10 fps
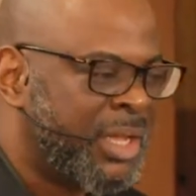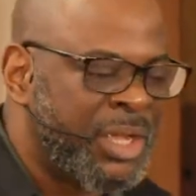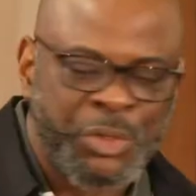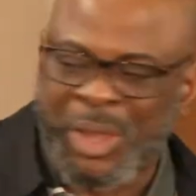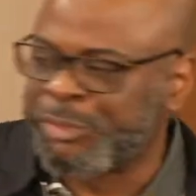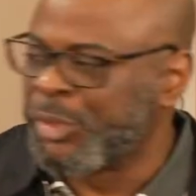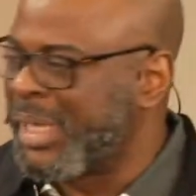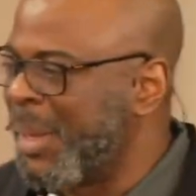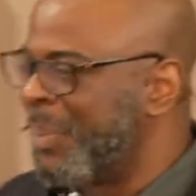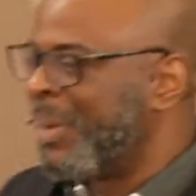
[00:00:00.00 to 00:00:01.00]
You have to
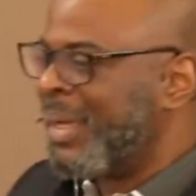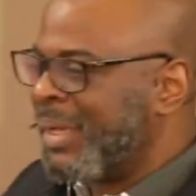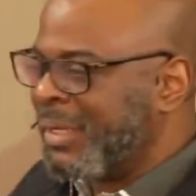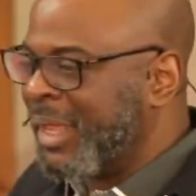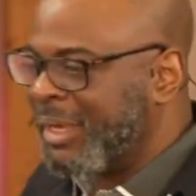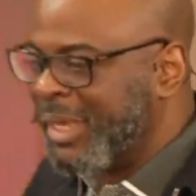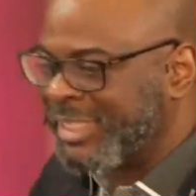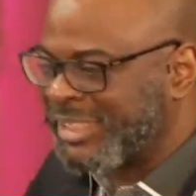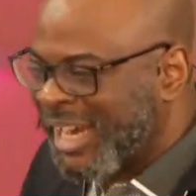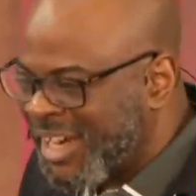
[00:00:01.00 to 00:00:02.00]
keep the
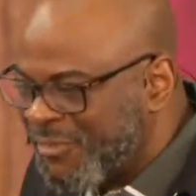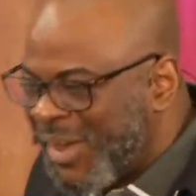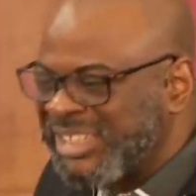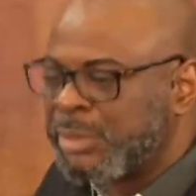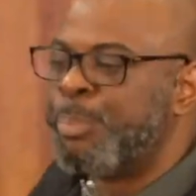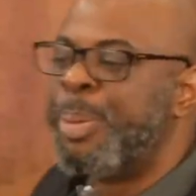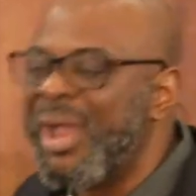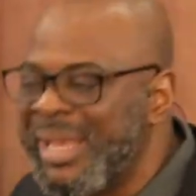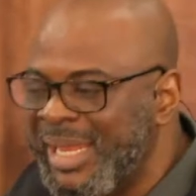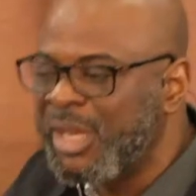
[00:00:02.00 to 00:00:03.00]
sacrifice
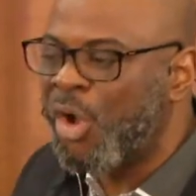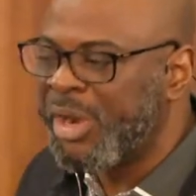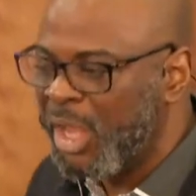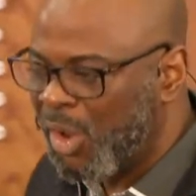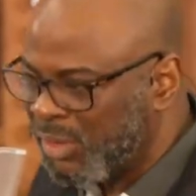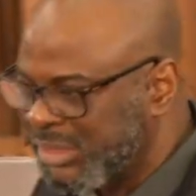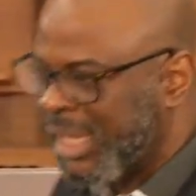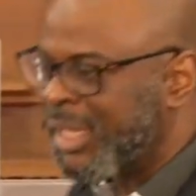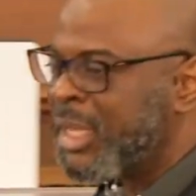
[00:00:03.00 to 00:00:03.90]
burning on the altar.